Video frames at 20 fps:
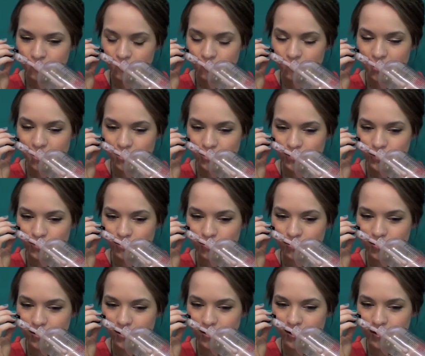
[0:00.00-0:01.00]
But it's just
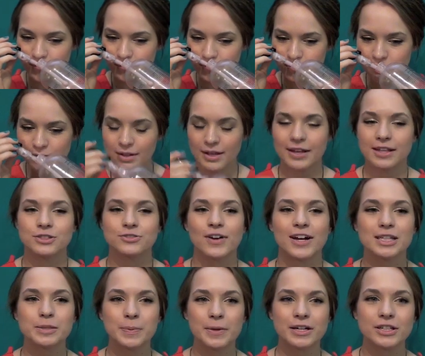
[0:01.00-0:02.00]
it's
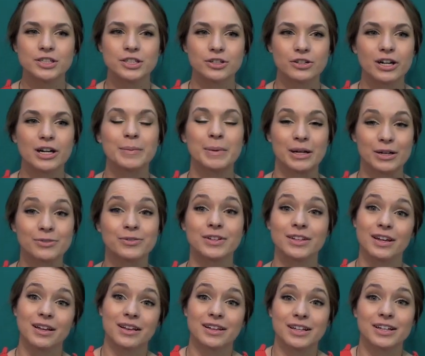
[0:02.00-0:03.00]
raspberries and cream, and it
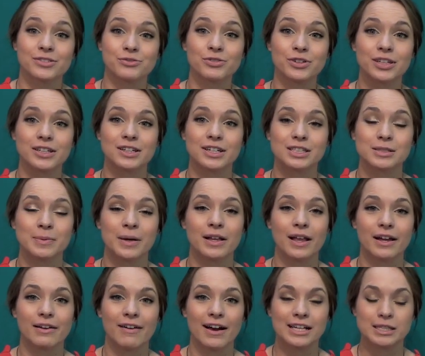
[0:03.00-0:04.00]
really does smell
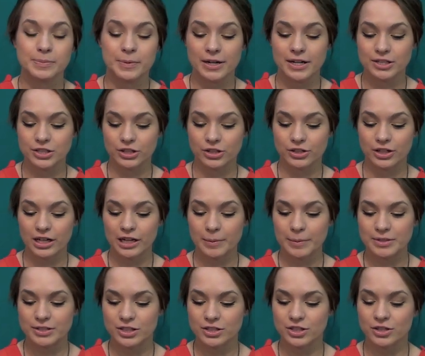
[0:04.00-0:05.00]
like raspberries and
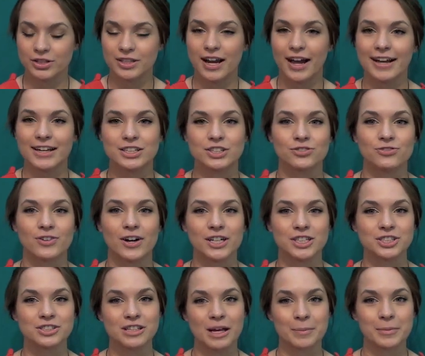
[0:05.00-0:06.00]
cream. It's such a nice,
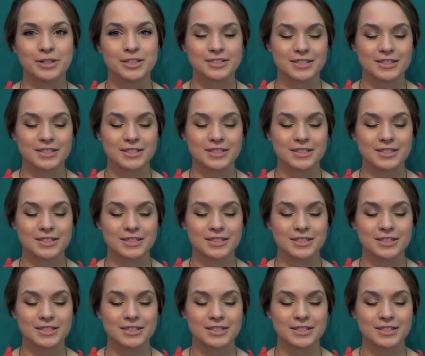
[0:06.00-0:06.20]
fresh summer